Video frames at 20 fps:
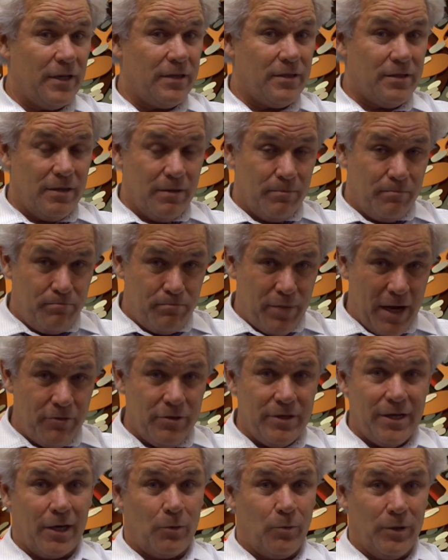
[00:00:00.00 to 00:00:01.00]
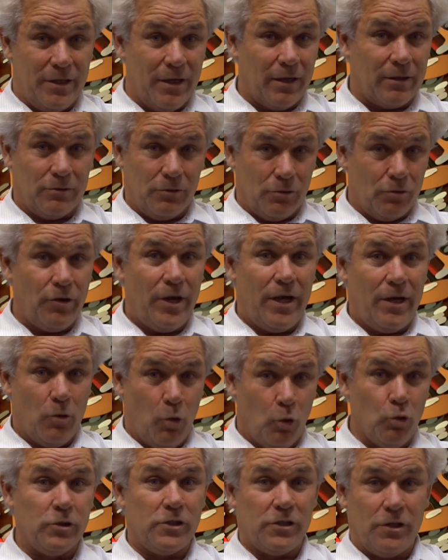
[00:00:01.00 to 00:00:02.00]
that the periaqueductal gray
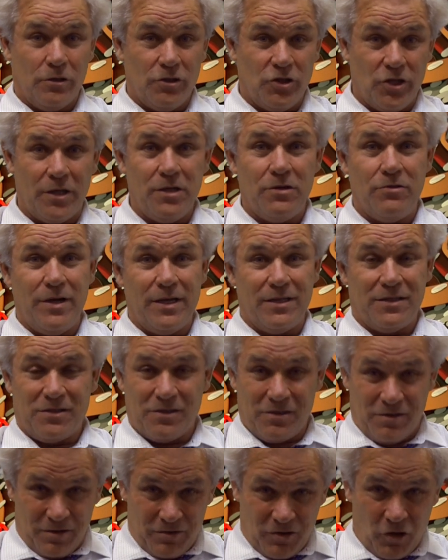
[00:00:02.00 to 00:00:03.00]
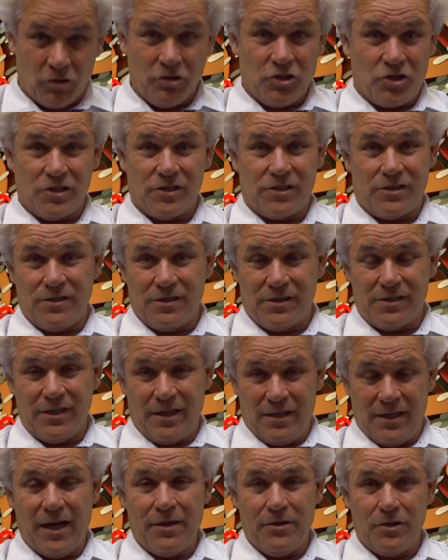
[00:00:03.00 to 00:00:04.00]
also generates consciousness
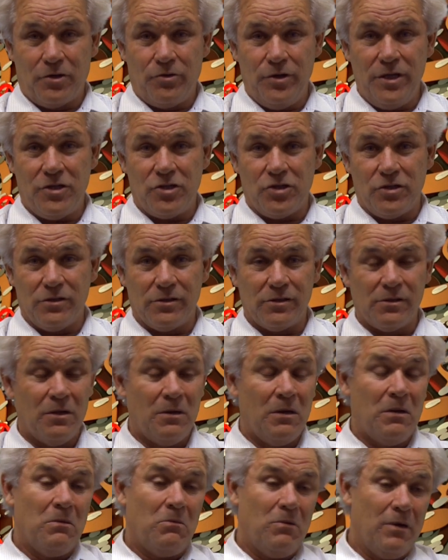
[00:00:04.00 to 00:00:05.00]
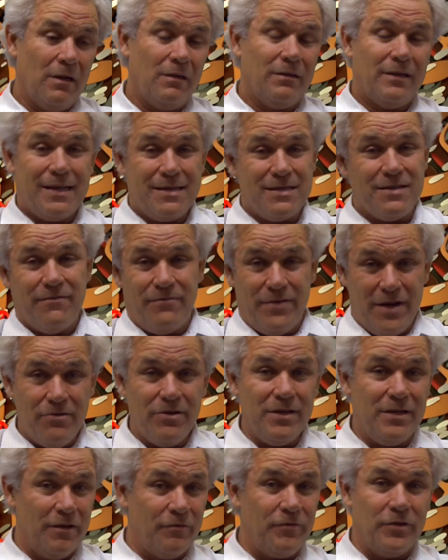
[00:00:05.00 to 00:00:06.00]
in other creatures? Well, that's a
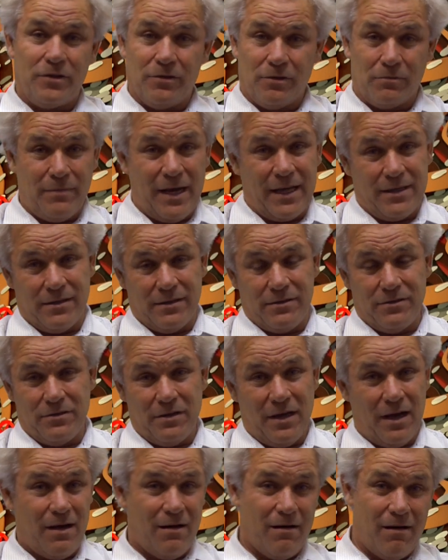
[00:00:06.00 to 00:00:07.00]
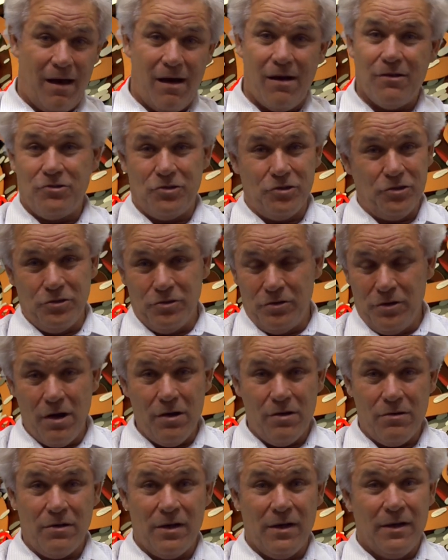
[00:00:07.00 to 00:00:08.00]
very difficult matter. How do you
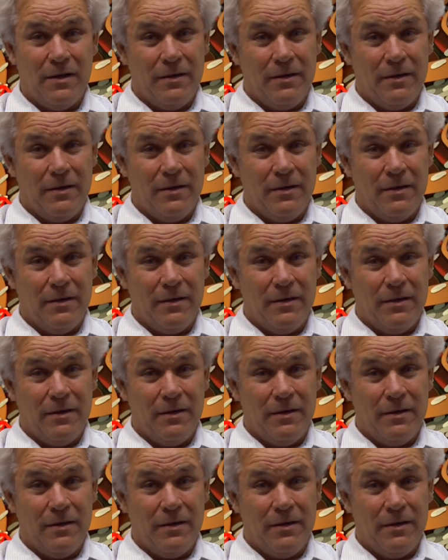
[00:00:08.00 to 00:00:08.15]
know